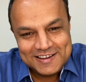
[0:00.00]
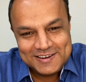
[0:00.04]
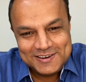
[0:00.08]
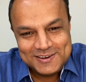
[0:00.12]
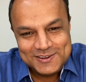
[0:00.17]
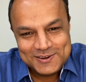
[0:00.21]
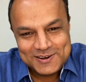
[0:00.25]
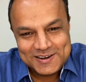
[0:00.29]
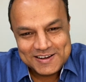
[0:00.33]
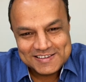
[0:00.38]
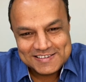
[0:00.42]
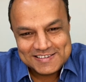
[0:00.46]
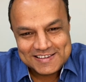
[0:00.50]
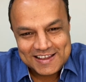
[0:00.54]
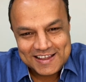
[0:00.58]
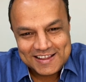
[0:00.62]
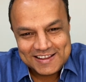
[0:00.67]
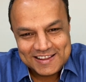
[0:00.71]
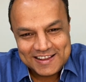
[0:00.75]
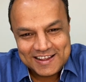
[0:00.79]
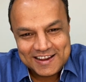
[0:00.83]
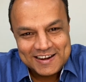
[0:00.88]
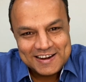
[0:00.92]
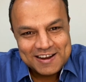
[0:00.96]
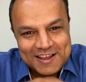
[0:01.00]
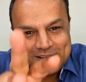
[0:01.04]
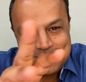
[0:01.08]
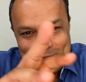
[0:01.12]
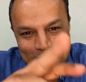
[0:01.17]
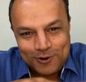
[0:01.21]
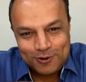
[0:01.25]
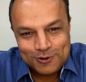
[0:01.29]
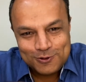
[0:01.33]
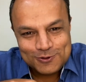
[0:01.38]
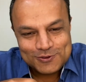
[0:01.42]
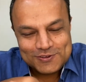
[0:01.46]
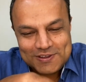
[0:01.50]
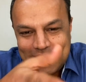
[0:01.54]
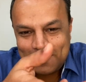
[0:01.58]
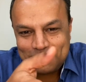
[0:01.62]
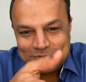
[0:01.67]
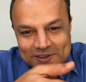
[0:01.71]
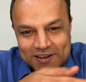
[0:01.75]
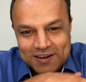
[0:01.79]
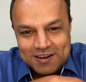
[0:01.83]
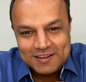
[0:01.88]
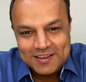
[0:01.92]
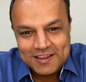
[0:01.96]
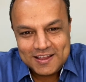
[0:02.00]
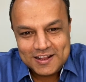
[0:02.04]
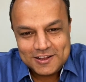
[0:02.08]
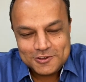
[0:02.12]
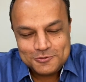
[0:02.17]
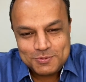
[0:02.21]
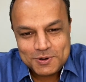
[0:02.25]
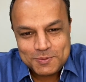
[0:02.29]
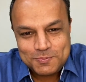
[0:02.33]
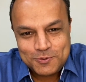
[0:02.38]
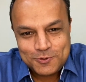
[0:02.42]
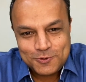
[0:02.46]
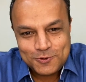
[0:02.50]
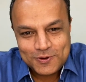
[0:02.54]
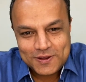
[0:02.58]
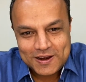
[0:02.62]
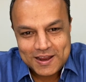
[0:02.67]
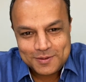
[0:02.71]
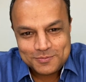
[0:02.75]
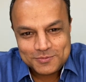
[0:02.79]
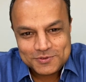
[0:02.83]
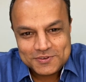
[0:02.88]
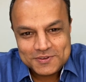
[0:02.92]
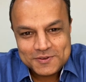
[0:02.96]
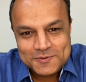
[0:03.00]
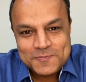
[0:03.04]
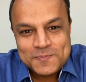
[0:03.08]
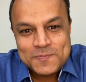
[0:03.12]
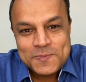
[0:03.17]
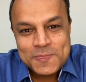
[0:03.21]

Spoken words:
Do you understand that? All those apps are nothing else but programs.